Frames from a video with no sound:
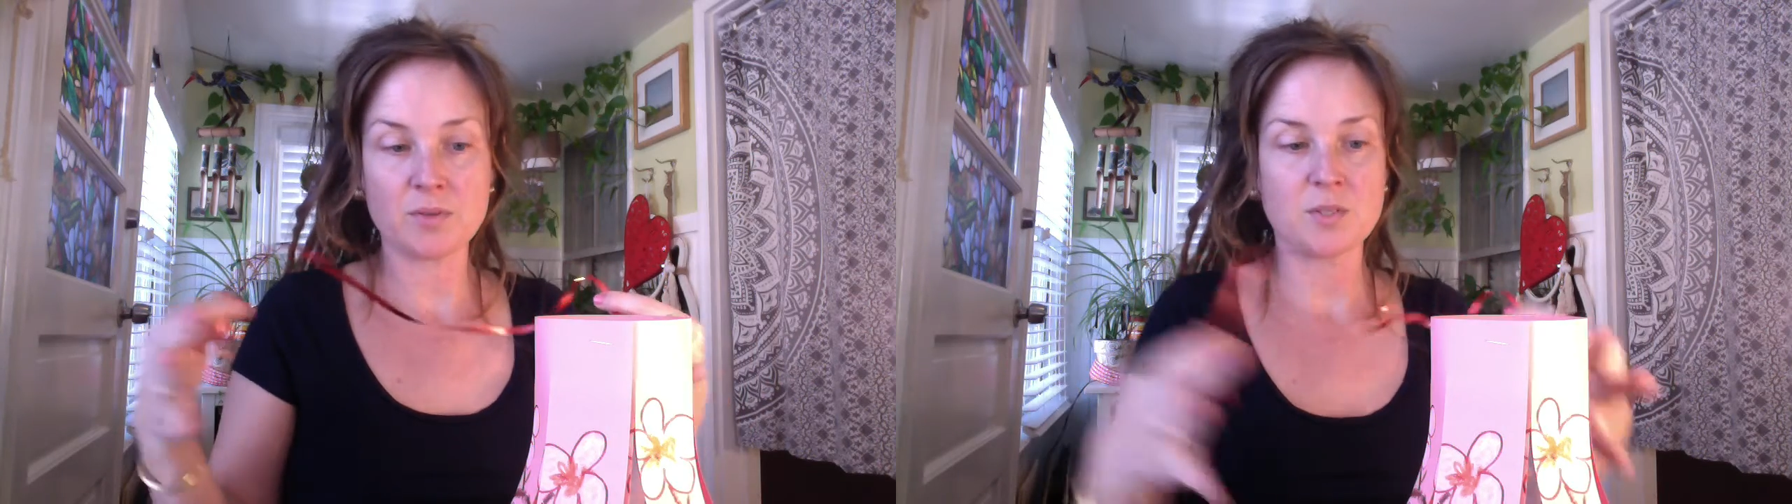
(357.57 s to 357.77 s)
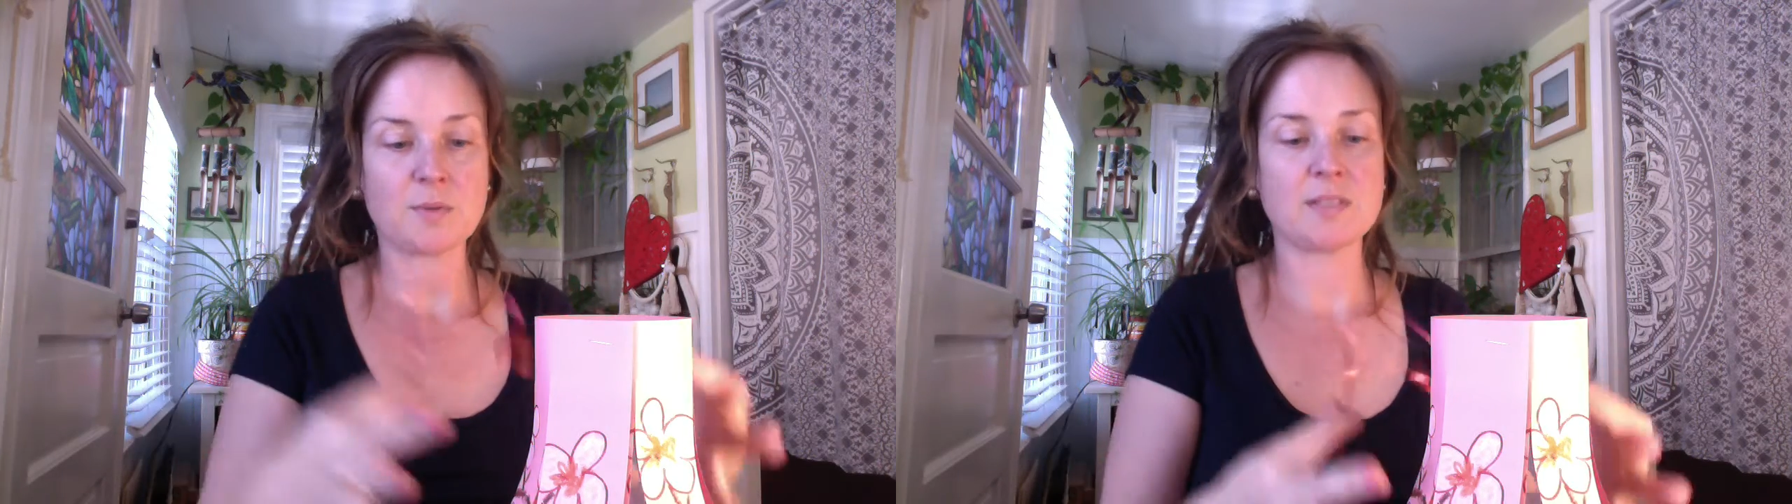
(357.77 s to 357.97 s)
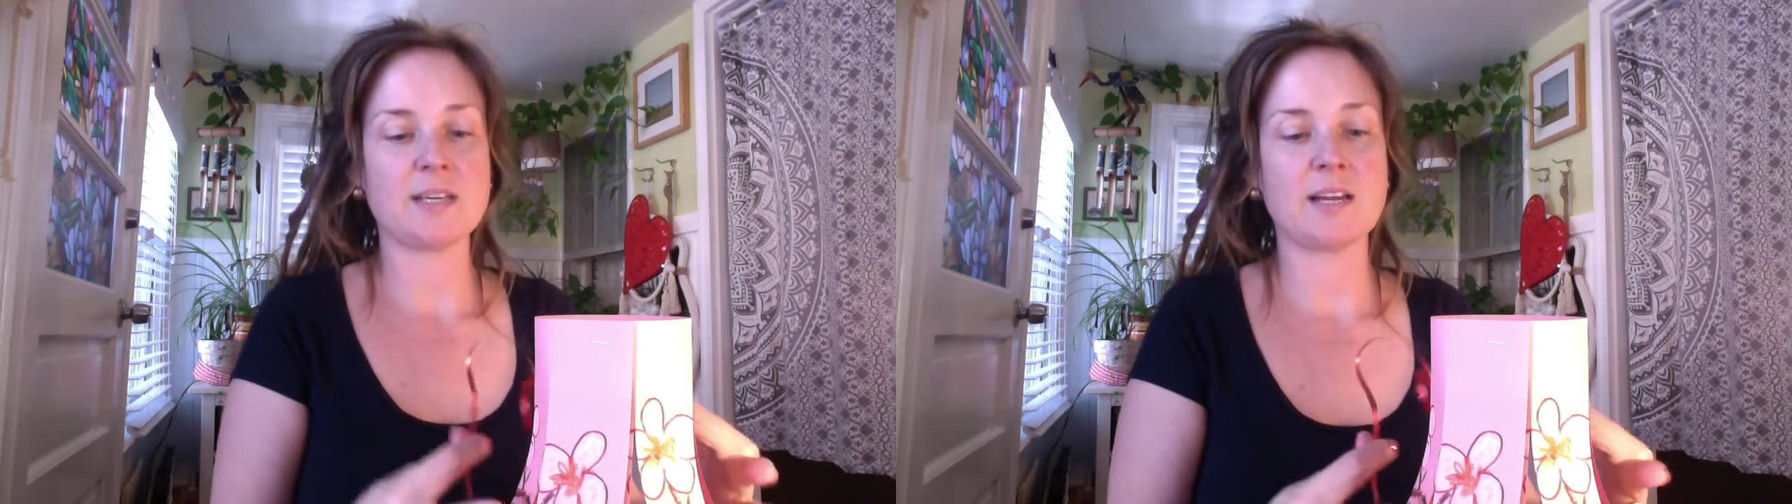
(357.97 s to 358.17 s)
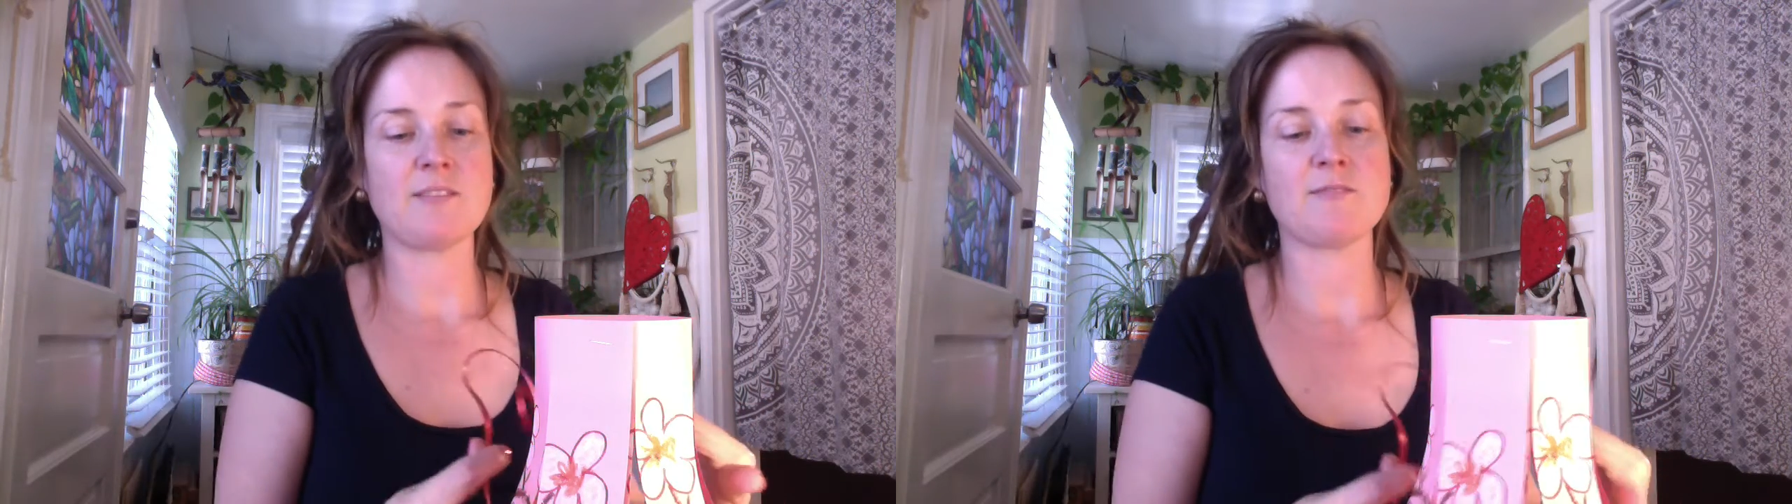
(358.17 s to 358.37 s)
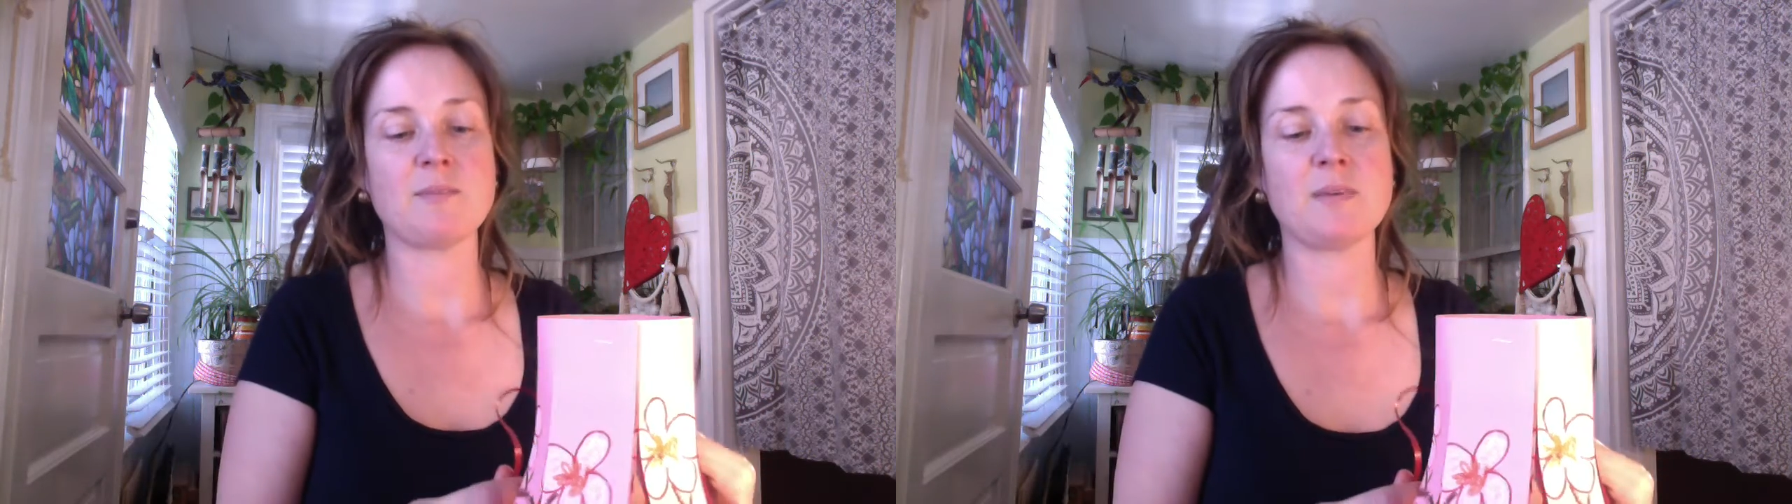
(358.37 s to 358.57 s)
So instead
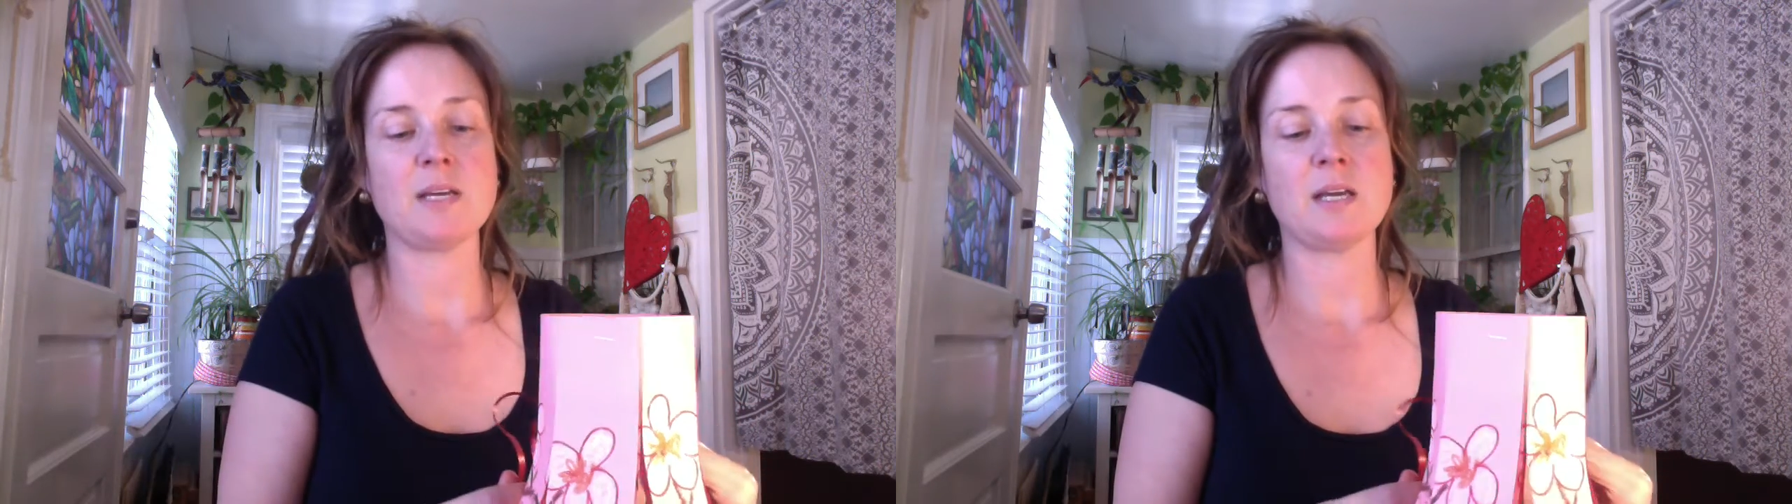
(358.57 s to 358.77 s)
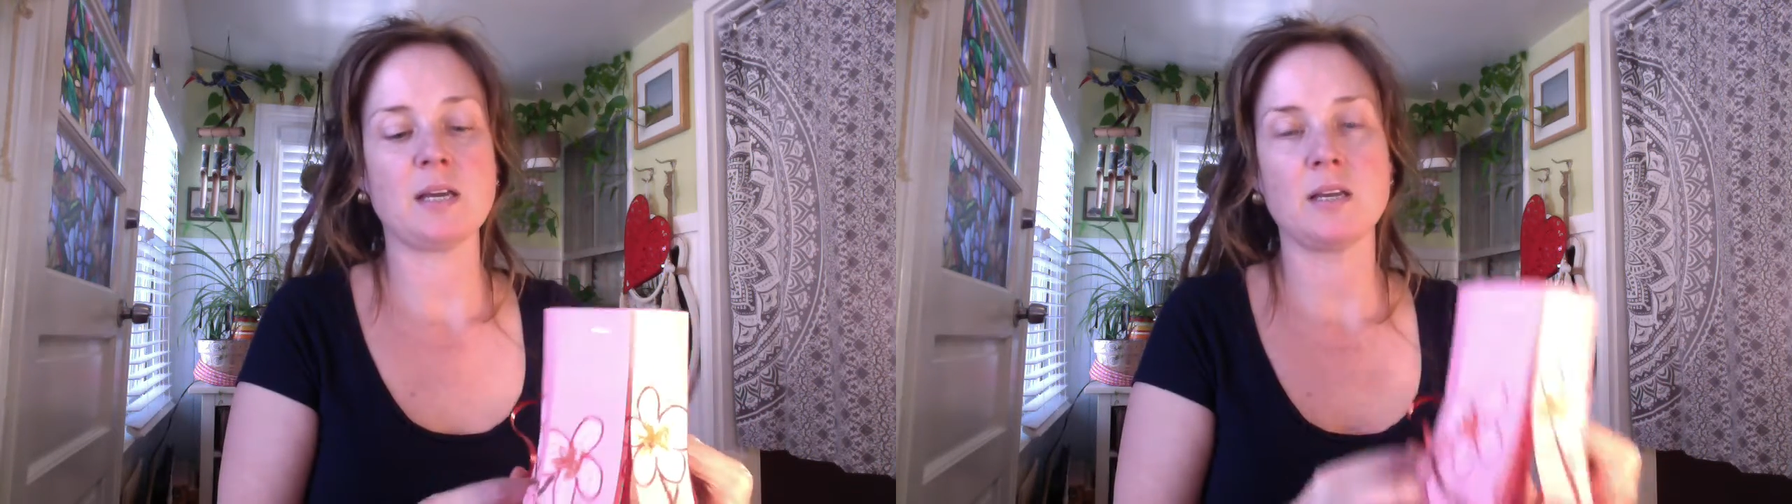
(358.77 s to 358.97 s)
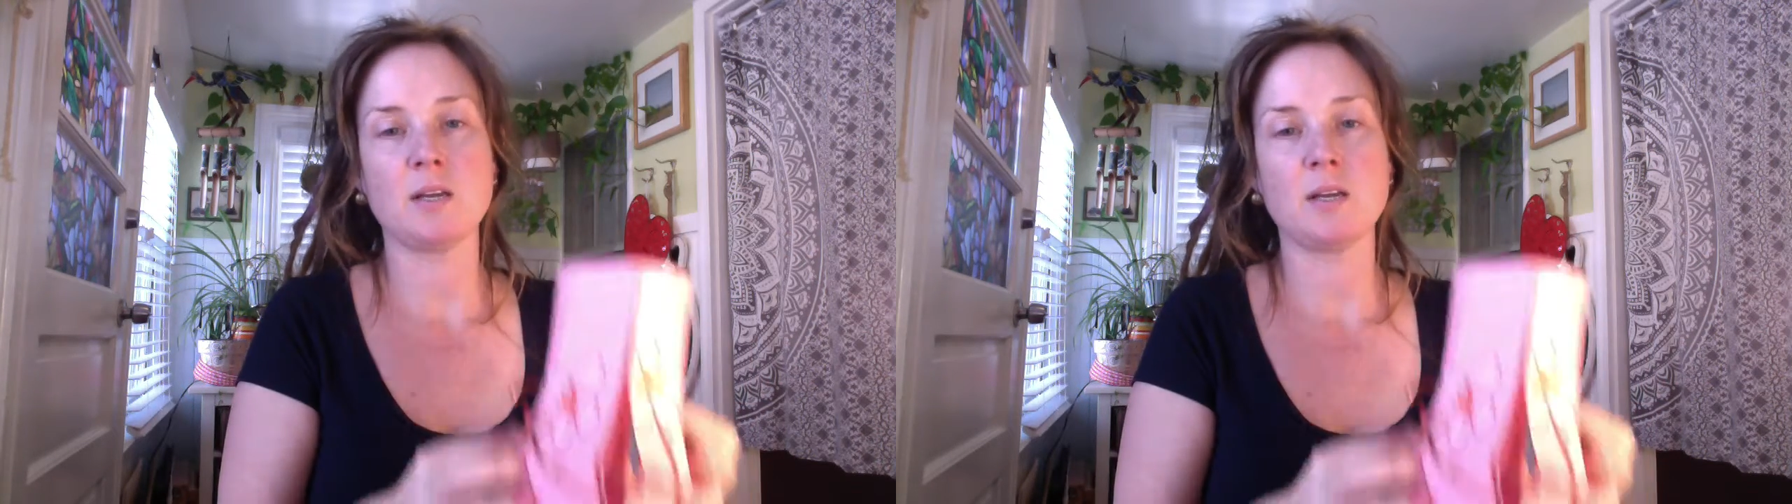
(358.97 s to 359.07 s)
of it being,